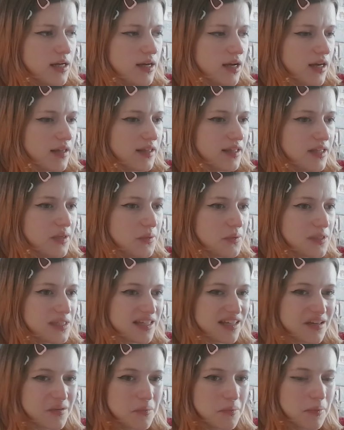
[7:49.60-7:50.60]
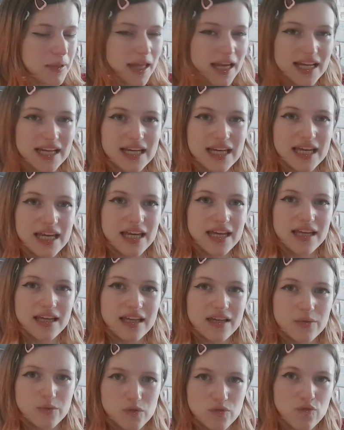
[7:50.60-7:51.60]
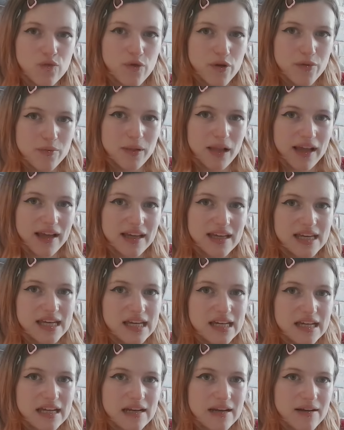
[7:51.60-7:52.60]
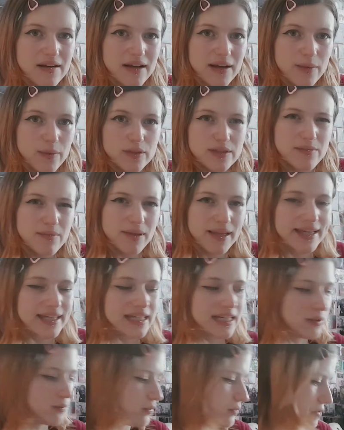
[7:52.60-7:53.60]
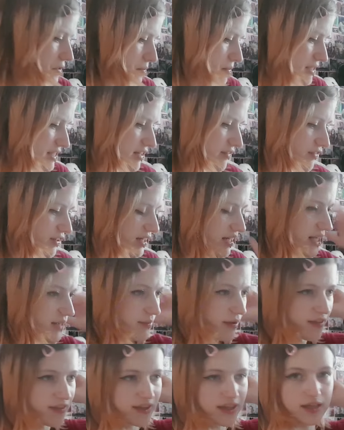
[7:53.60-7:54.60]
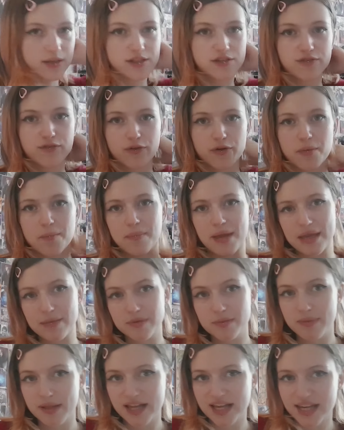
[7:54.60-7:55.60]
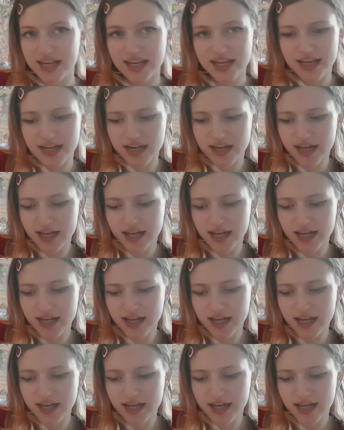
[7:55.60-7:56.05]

I think it was like a blanket. It was for a blanket. It wasn't blanket wool specifically, but I think it's for a baby blanket.